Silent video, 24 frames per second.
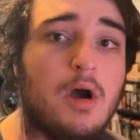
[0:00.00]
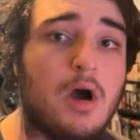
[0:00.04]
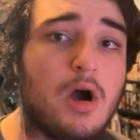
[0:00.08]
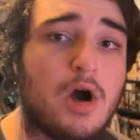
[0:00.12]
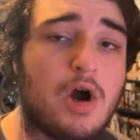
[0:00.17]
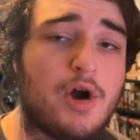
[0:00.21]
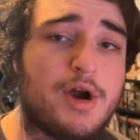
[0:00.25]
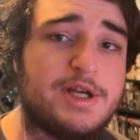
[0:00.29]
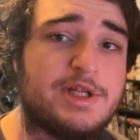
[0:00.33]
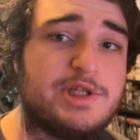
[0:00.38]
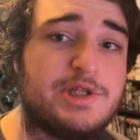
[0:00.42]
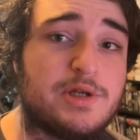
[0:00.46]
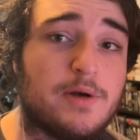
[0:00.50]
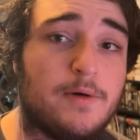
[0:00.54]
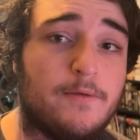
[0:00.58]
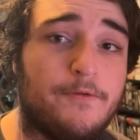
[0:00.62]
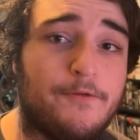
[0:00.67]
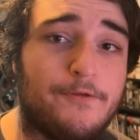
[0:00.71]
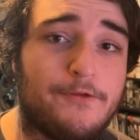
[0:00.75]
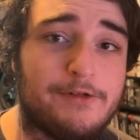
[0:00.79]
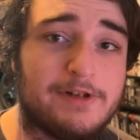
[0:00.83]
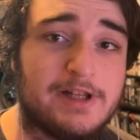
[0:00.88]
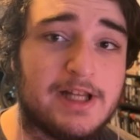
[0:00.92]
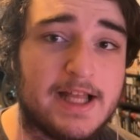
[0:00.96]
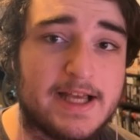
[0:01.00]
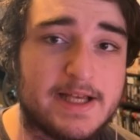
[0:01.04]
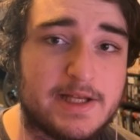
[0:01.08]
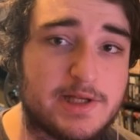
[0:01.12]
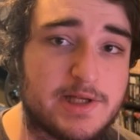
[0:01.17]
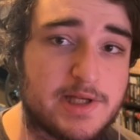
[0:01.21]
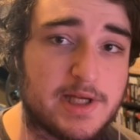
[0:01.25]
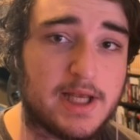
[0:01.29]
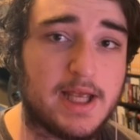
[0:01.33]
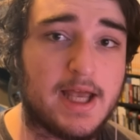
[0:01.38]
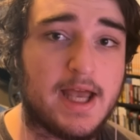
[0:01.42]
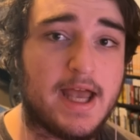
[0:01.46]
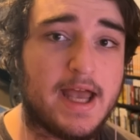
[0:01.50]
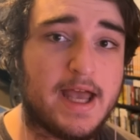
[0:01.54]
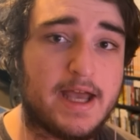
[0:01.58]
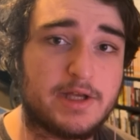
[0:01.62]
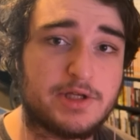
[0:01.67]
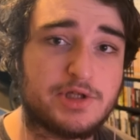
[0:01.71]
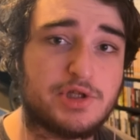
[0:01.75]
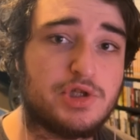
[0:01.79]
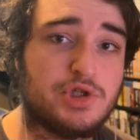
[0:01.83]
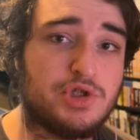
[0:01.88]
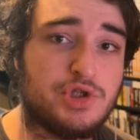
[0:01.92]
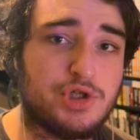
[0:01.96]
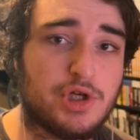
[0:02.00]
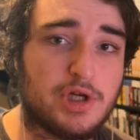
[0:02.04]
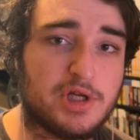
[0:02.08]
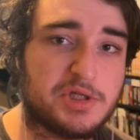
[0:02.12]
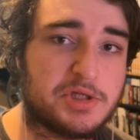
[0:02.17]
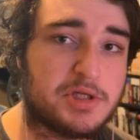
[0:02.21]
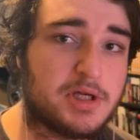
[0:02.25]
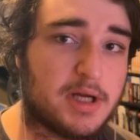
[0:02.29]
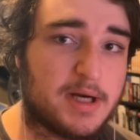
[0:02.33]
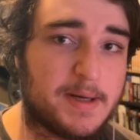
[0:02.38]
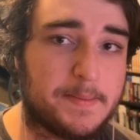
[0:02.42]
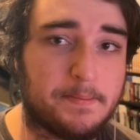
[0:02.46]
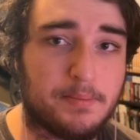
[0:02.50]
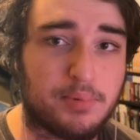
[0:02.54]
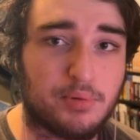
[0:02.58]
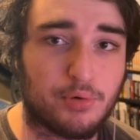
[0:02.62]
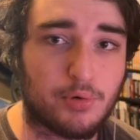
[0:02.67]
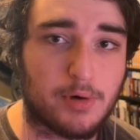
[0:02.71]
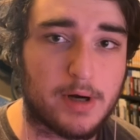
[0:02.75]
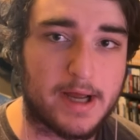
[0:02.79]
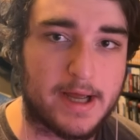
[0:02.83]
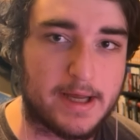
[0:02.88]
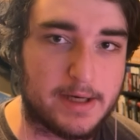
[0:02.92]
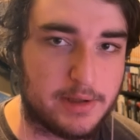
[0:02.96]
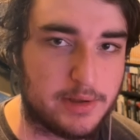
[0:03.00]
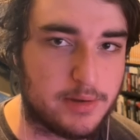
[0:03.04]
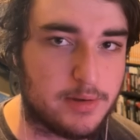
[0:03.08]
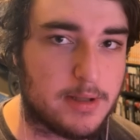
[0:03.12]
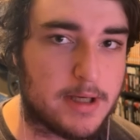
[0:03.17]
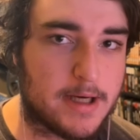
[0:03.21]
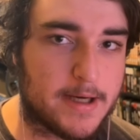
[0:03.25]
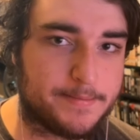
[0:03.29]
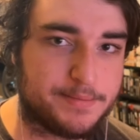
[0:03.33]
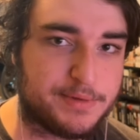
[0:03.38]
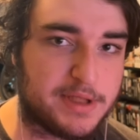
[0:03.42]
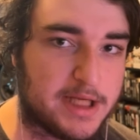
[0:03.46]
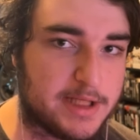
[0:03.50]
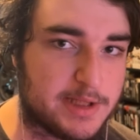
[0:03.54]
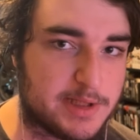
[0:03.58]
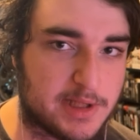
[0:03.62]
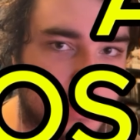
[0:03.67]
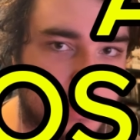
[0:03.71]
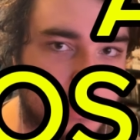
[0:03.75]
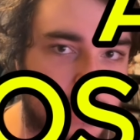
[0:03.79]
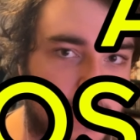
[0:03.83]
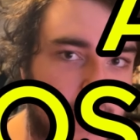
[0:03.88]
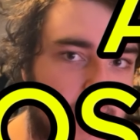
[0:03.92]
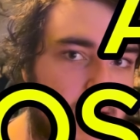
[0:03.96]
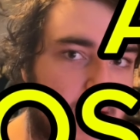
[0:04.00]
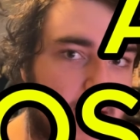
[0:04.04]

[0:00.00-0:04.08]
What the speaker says: Alright, so FlexicX just got a brand new update today,